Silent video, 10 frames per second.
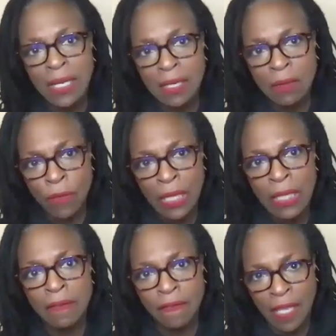to
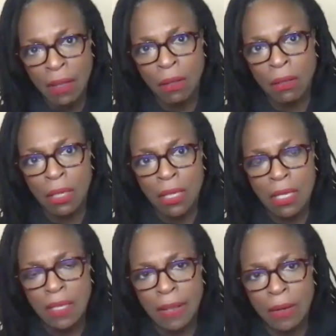really feel
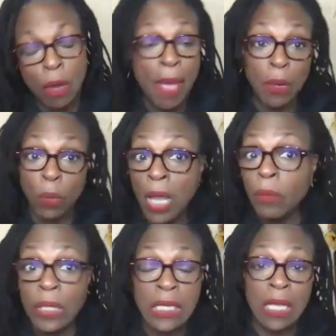that no matter what
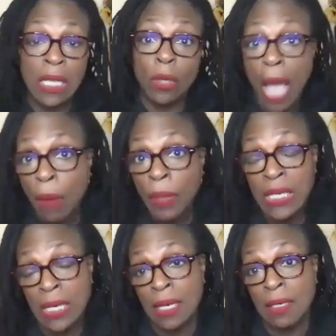we did, how we
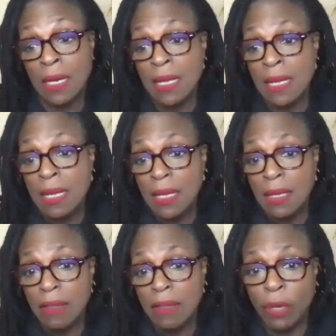did it,
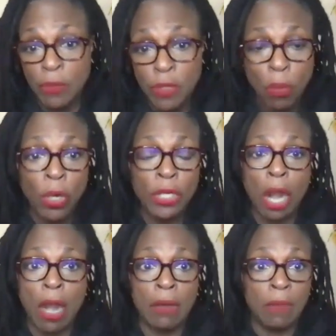if we worked
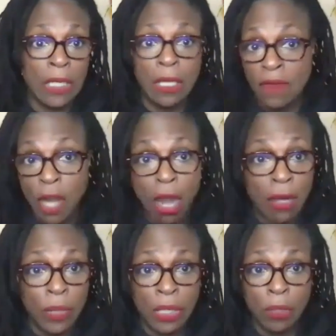hard, we loved
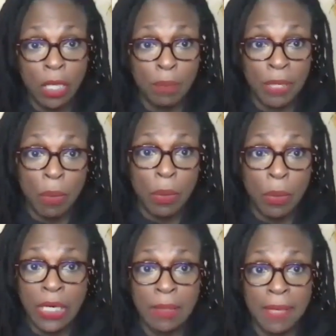hard, we could be what we
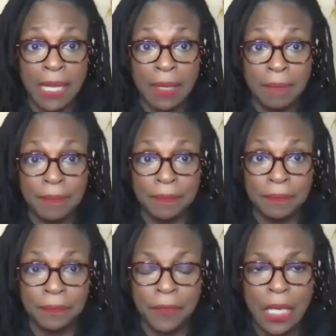wanted to be.
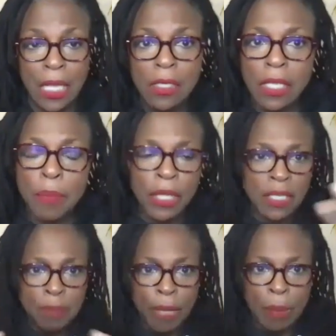So they put
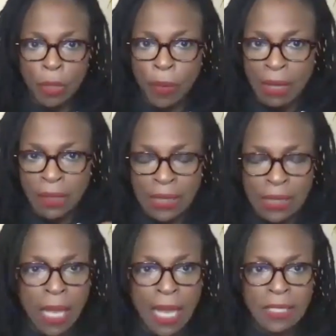this bubble around us
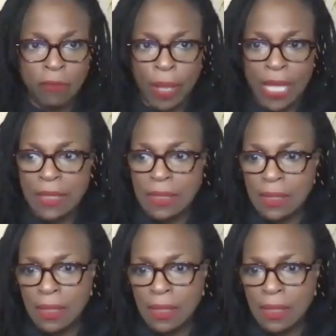in lots of ways,